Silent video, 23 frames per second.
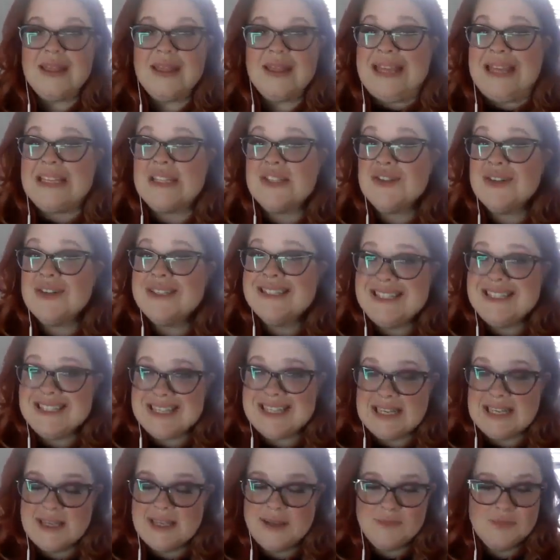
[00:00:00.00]
The answer is
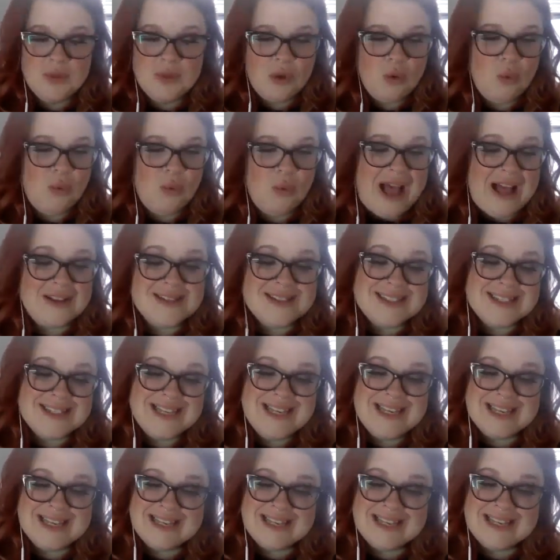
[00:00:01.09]
D. While
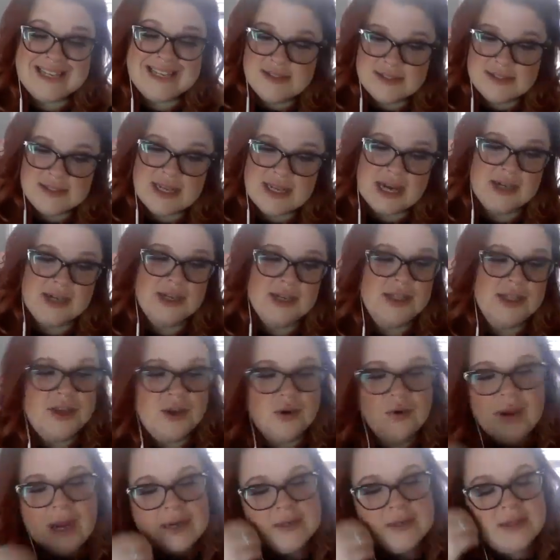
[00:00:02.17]
C is technically
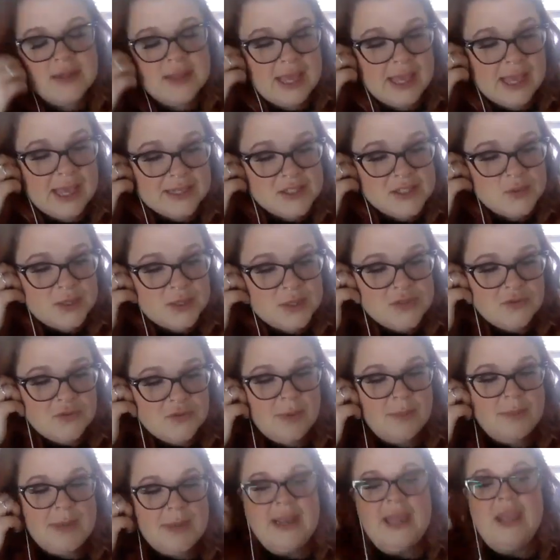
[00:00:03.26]
correct, they can switch
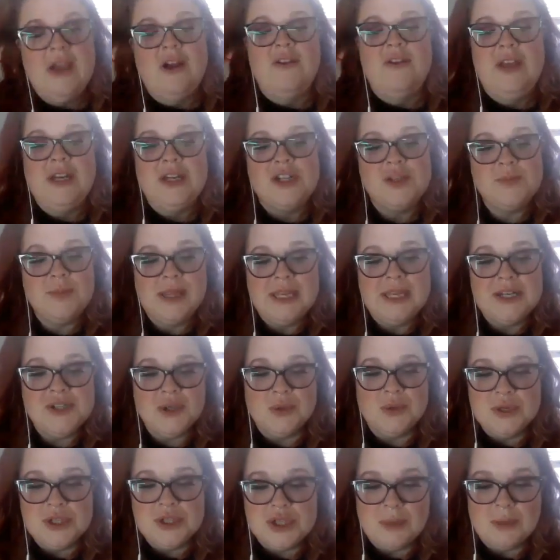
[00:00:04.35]
from a Medicare Advantage plan to
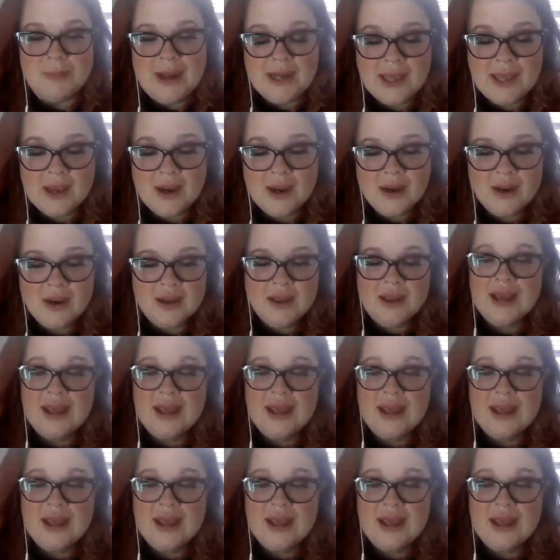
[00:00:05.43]
original Medicare.